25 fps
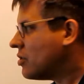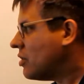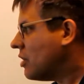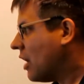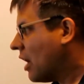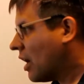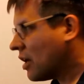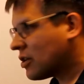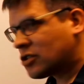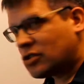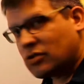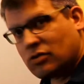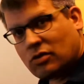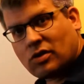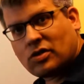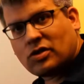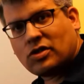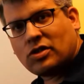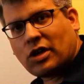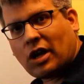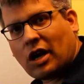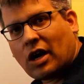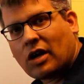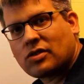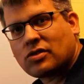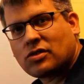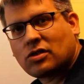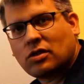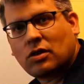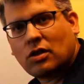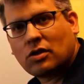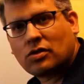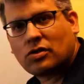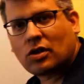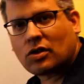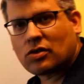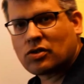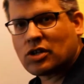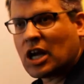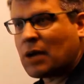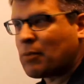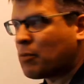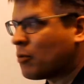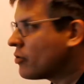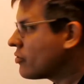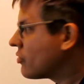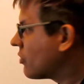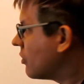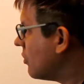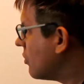The answer is yes, and this
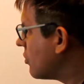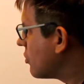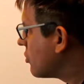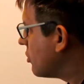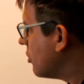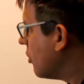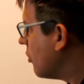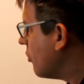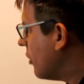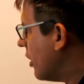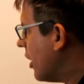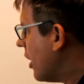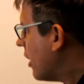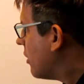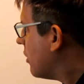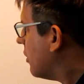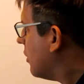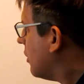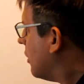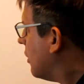example is going to show that.